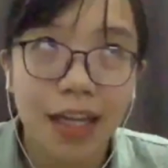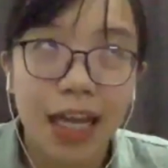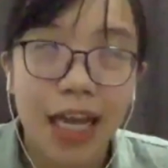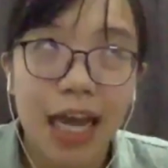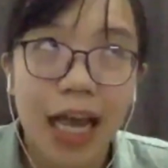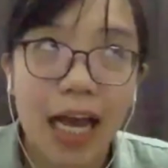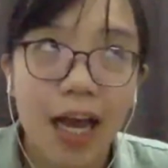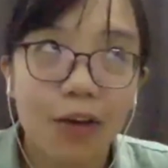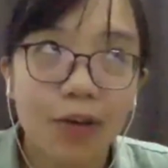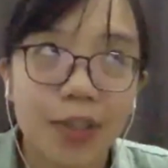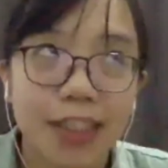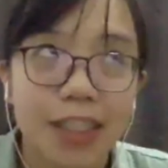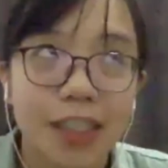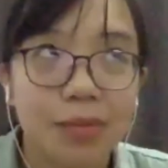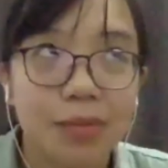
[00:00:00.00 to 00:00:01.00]
How is
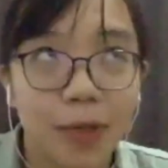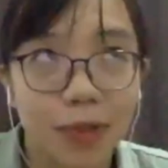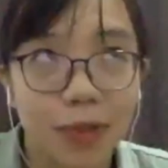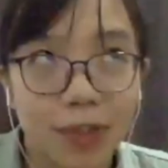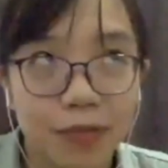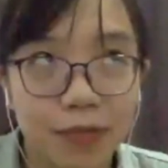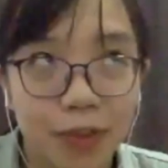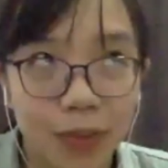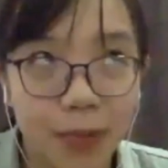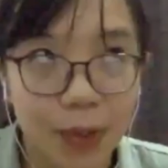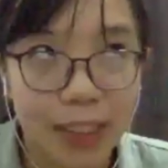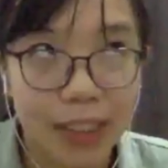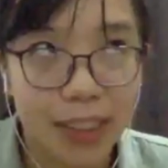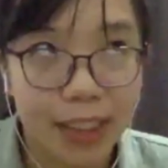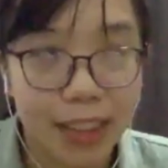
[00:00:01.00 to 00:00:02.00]
it important for
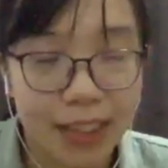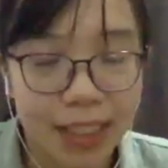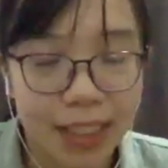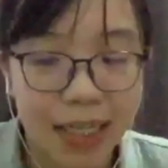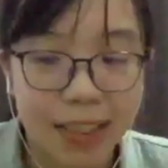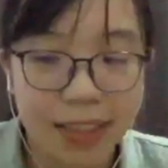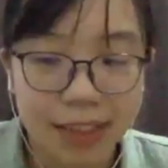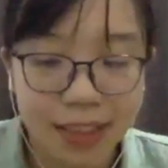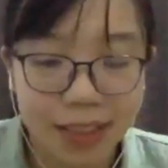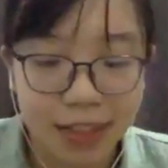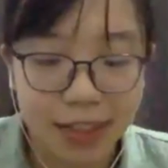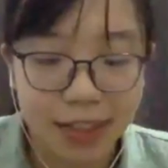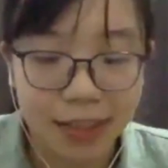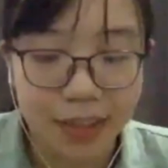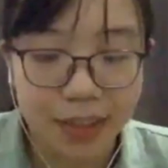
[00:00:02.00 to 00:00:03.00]
the
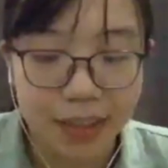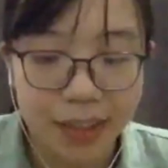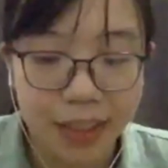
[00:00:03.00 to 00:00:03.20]
cancer?